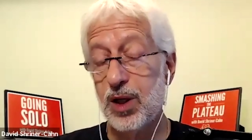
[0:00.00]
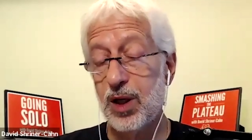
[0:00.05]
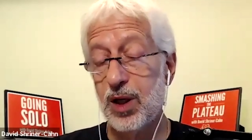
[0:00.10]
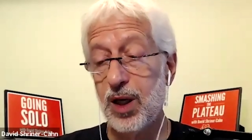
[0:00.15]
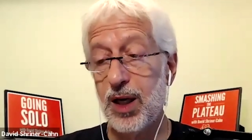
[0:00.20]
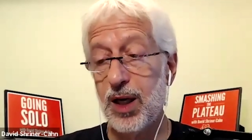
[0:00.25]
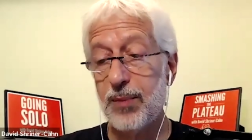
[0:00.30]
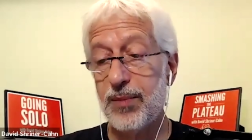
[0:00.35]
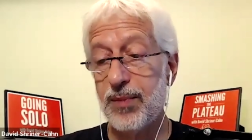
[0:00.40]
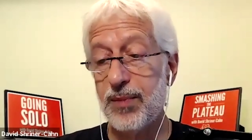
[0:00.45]

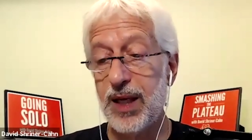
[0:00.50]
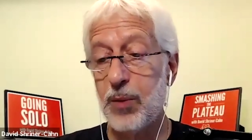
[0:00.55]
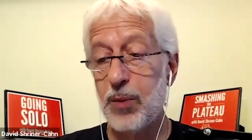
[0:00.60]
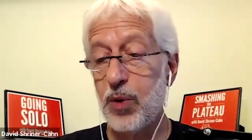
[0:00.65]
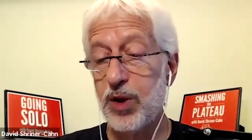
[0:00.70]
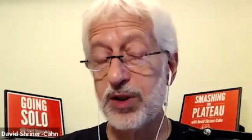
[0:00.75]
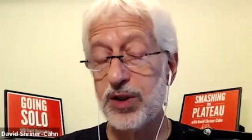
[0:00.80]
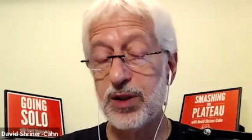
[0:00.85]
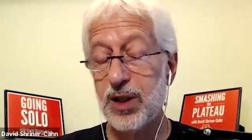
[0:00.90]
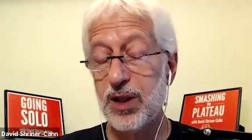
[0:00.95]
Um, he
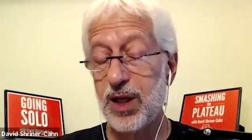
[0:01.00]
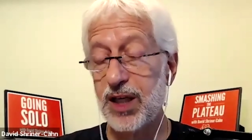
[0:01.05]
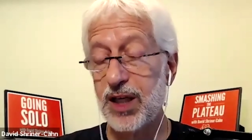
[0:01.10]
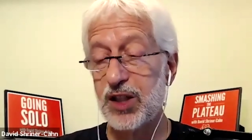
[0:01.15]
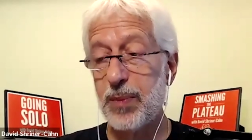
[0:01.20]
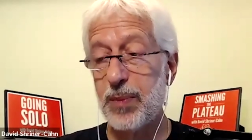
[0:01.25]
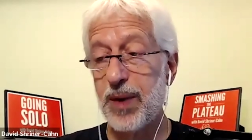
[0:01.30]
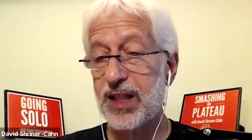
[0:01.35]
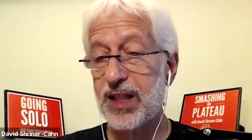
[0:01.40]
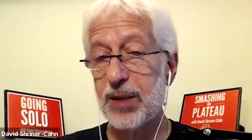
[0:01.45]
wasn't
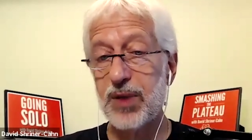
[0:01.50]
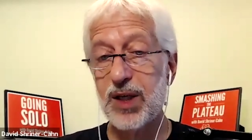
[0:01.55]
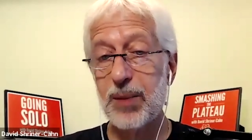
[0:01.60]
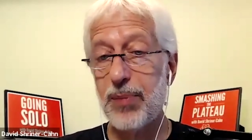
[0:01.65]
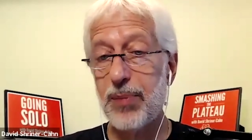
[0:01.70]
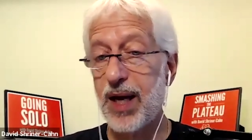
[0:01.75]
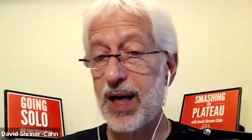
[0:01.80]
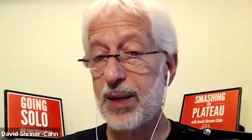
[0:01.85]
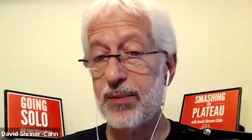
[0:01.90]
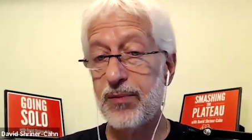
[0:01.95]
expecting me to
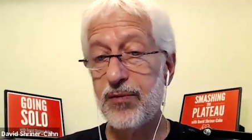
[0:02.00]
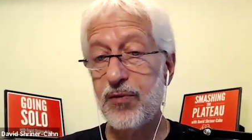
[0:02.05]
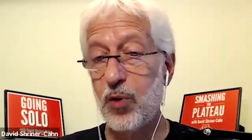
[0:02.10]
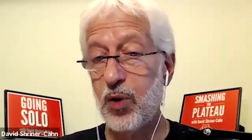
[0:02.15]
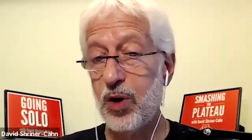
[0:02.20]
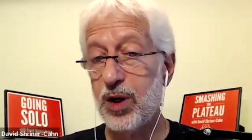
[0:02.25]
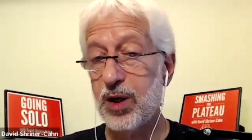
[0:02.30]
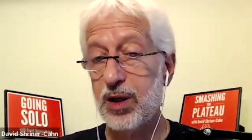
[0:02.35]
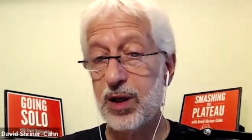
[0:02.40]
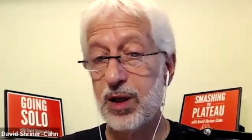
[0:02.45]
pay him
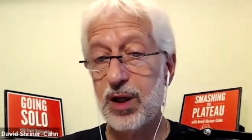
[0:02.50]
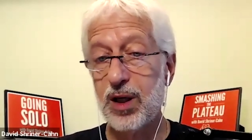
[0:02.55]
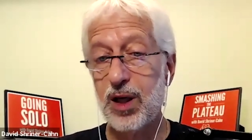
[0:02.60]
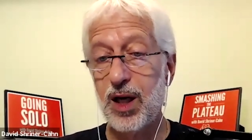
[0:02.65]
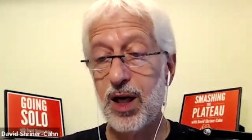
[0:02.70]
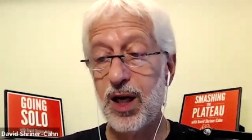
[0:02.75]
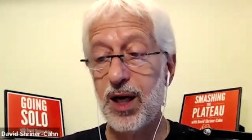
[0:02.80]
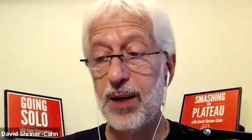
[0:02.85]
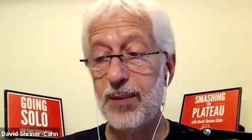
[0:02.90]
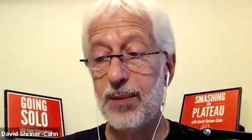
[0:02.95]
for it.
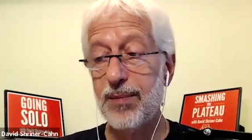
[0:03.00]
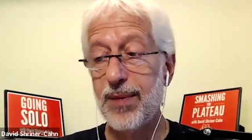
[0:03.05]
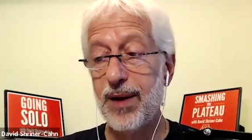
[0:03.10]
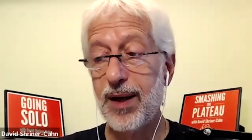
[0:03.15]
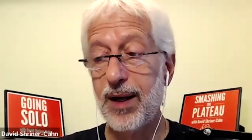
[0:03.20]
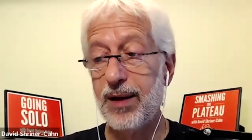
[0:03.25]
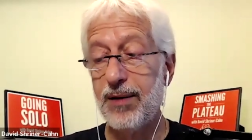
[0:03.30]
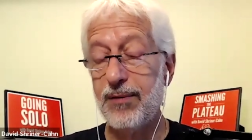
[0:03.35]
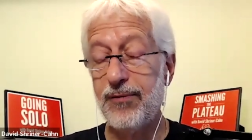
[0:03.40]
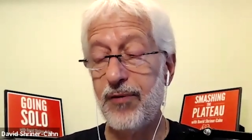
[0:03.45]
Um,
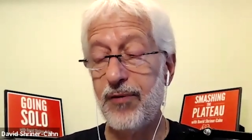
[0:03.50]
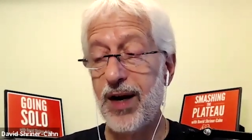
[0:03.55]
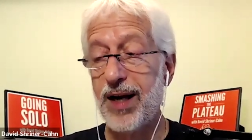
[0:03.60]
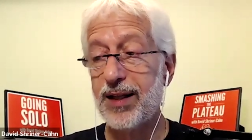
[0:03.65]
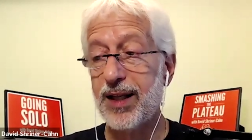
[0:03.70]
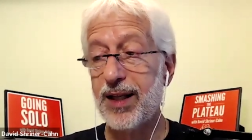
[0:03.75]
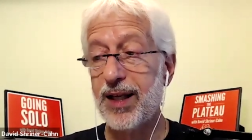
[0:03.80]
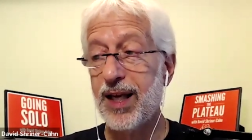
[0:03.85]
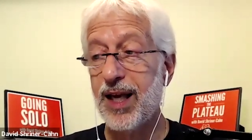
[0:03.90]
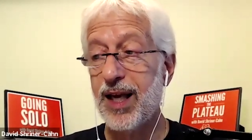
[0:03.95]
mm-hmm.
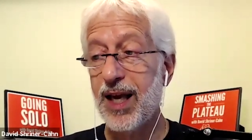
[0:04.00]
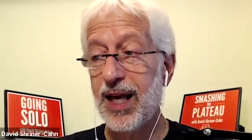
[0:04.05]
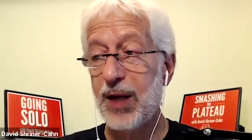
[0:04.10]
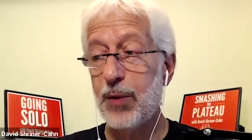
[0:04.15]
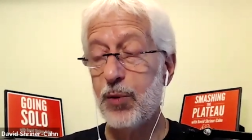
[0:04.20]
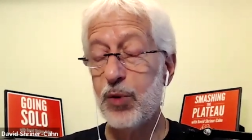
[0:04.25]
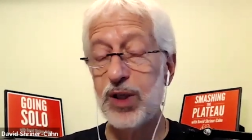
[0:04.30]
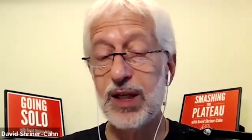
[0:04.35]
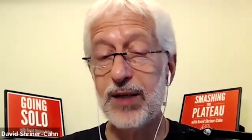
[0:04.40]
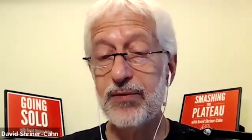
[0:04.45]
Frankly, he
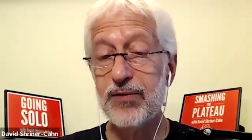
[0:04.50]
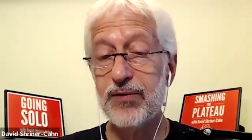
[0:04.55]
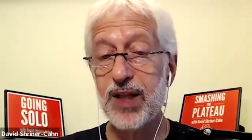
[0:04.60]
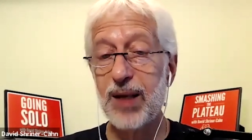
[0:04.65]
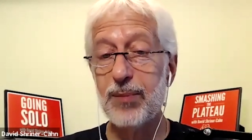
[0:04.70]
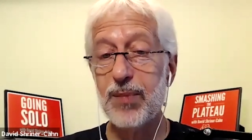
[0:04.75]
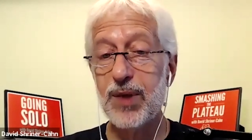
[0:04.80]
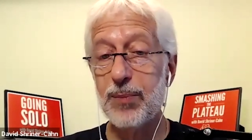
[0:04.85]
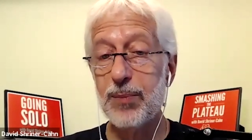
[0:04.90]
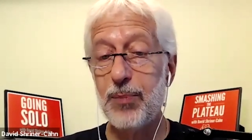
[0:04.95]
wouldn't even
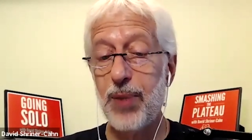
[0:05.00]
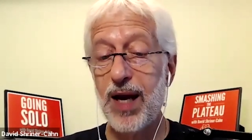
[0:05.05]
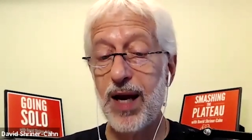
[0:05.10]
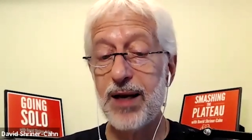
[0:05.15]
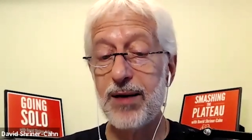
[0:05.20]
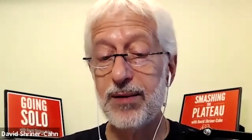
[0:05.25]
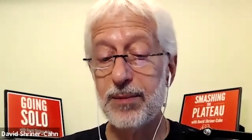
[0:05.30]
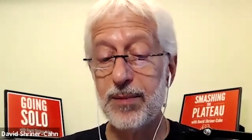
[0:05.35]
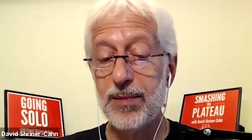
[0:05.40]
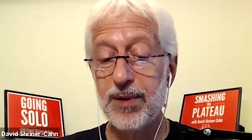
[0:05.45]
let me
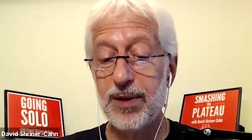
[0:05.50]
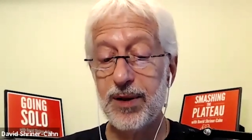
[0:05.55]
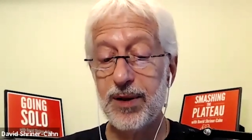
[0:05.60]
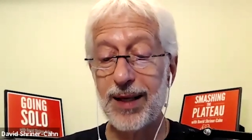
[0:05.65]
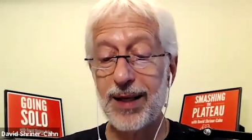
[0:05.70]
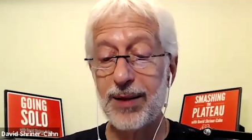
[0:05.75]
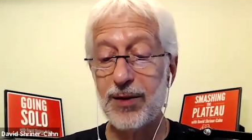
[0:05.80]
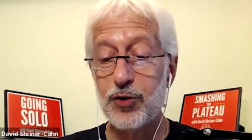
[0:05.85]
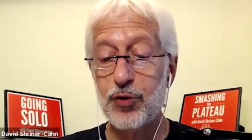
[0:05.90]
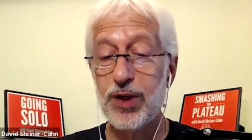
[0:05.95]
pay,
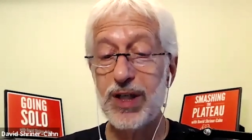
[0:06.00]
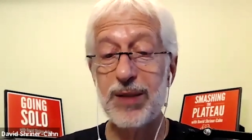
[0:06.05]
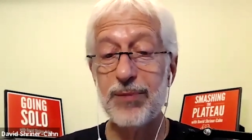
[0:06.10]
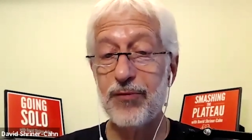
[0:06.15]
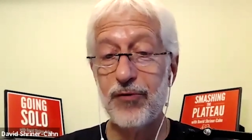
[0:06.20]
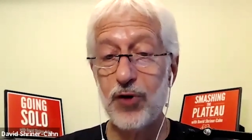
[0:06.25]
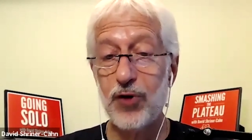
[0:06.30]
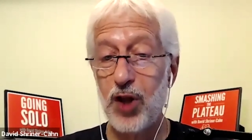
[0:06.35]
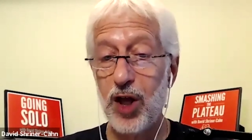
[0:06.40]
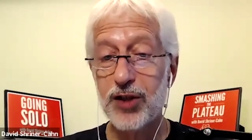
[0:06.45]
like treat him
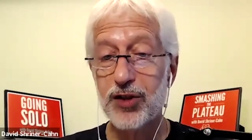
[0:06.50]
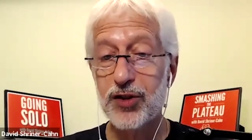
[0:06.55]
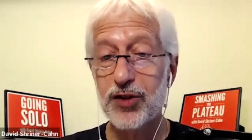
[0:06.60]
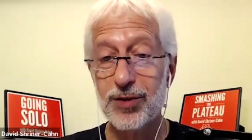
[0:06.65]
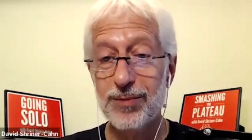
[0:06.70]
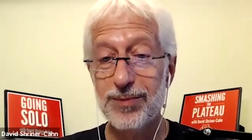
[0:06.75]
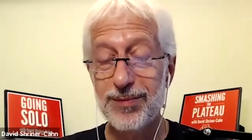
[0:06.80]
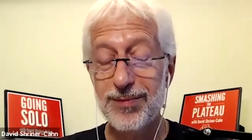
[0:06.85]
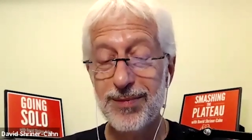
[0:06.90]
for lunch.